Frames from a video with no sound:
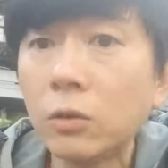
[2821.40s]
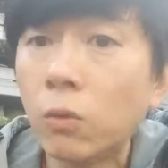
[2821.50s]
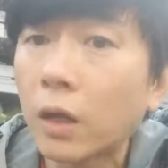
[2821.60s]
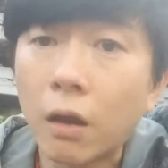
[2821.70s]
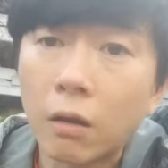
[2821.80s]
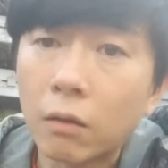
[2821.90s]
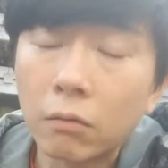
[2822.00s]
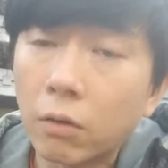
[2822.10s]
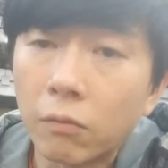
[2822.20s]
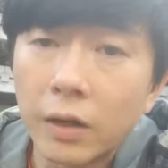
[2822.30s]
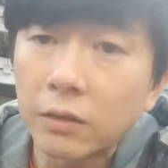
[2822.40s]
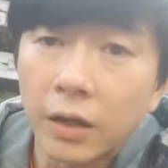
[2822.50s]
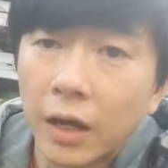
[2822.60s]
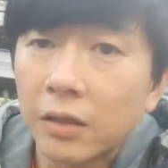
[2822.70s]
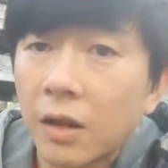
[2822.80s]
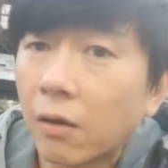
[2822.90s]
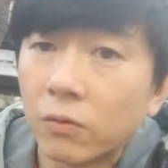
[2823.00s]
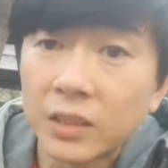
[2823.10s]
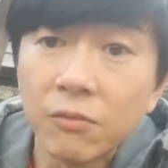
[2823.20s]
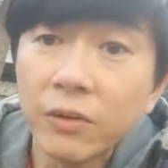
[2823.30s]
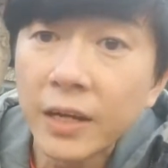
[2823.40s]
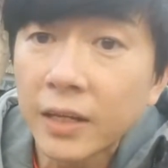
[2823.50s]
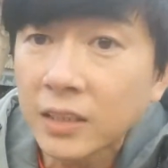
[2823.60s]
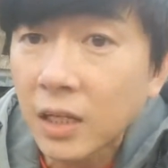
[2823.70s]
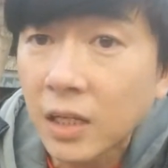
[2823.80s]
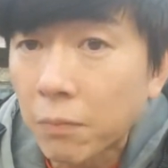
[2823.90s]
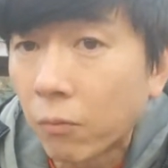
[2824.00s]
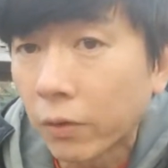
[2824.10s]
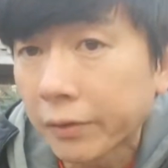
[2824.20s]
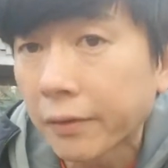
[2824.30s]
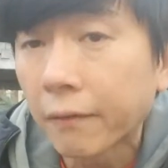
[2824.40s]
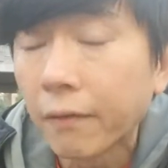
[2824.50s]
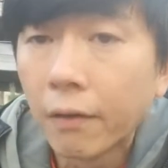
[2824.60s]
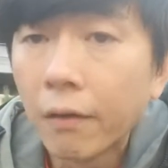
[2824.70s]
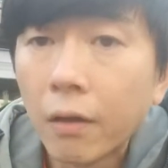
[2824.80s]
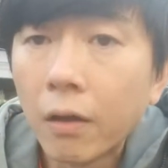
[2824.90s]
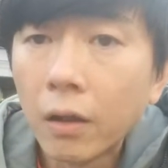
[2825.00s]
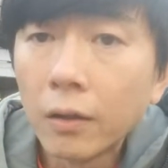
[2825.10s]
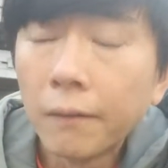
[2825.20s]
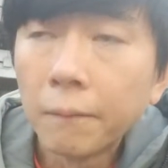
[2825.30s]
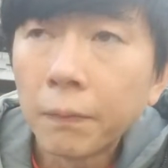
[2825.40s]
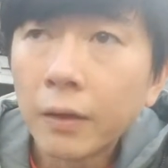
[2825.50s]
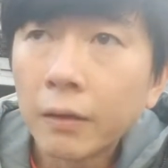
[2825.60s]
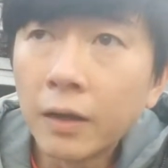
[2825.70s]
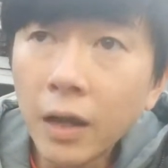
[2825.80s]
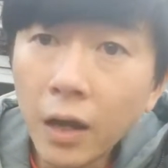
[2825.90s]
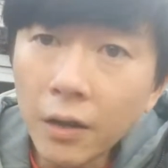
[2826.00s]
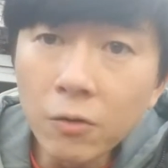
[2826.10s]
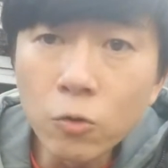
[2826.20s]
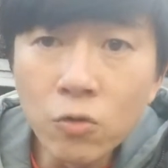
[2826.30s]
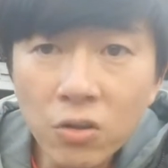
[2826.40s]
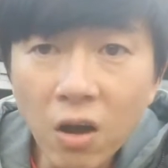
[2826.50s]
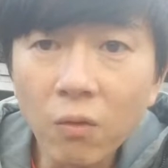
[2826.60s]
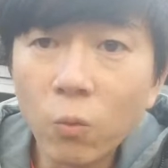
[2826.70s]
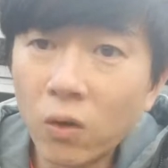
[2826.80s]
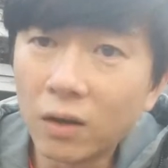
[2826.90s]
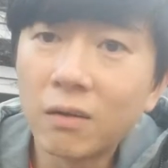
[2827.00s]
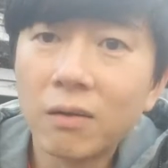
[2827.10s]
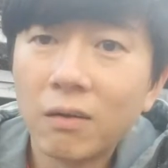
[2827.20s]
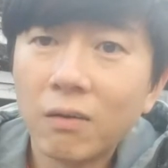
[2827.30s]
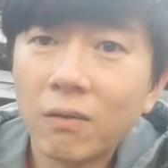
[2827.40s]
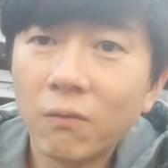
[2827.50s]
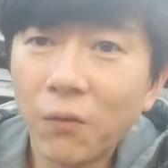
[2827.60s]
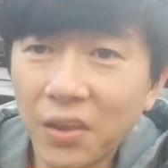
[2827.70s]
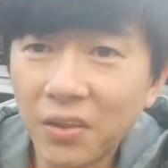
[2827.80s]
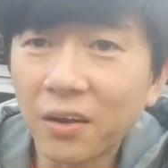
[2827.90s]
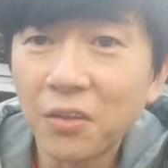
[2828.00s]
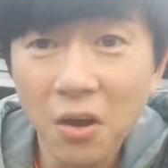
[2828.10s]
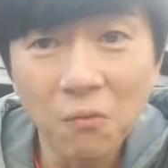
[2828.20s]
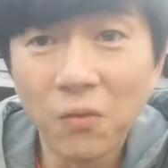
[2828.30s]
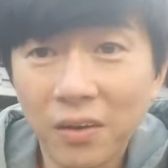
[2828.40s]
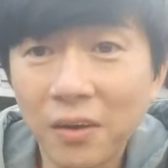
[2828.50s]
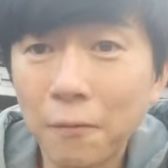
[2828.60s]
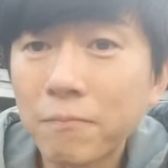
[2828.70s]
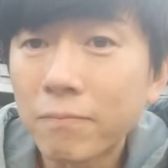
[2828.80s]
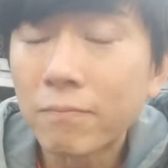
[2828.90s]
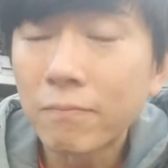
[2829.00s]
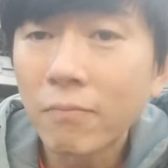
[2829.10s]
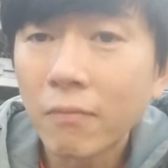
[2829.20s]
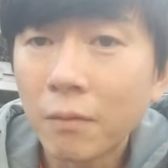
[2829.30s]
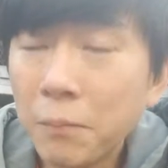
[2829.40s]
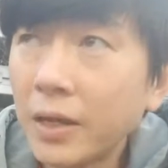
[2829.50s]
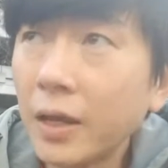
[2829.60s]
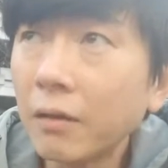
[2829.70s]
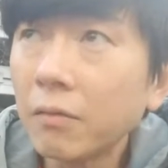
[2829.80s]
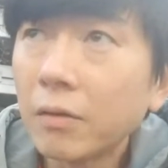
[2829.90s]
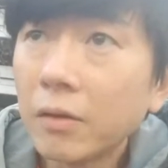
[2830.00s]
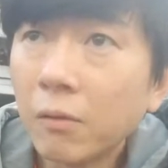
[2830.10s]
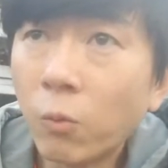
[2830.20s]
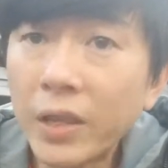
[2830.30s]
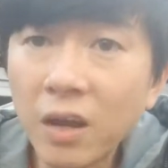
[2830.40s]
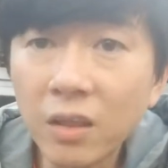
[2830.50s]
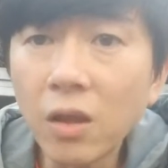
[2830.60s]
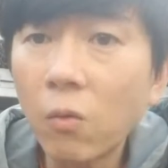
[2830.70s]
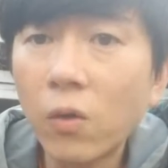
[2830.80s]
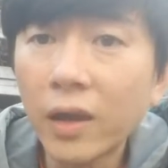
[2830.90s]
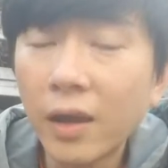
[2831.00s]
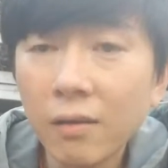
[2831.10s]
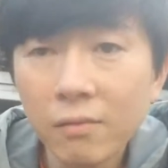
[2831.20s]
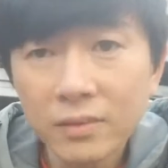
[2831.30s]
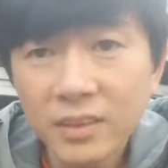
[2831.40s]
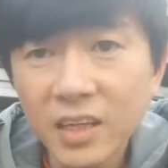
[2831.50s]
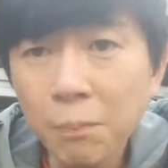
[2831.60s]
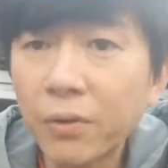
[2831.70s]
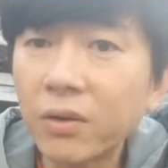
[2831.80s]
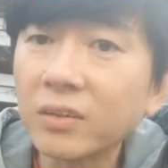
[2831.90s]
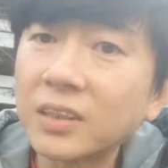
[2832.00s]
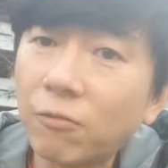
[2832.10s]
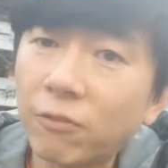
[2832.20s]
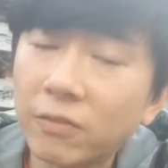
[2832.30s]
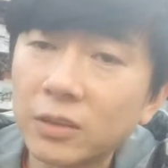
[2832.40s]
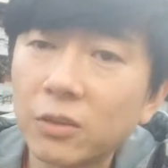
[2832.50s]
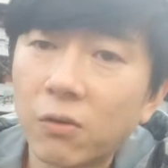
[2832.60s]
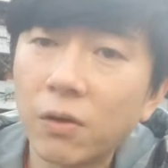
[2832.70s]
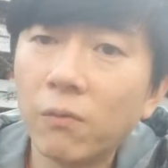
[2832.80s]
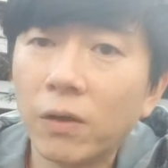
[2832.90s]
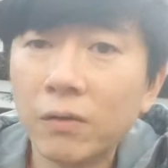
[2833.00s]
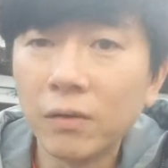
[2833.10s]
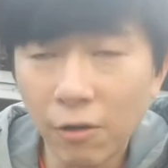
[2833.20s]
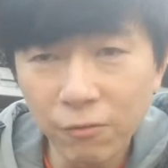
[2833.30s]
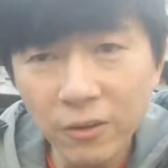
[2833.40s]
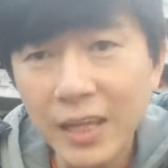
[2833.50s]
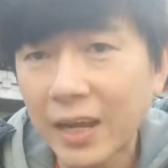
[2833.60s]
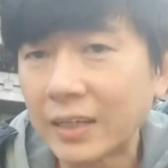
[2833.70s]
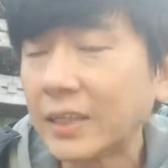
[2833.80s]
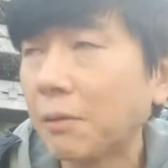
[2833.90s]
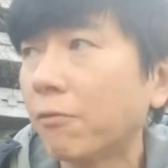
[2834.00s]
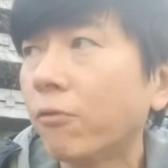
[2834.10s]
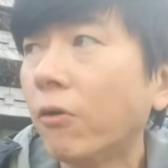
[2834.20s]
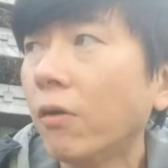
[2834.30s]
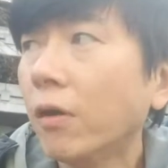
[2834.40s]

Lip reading: working the rest of the 18 hours. Even in their sleep, they're working. Learn to not work when you're not working. Meaning, when you're not working, separate yourself from the story world. Of course, like I said before,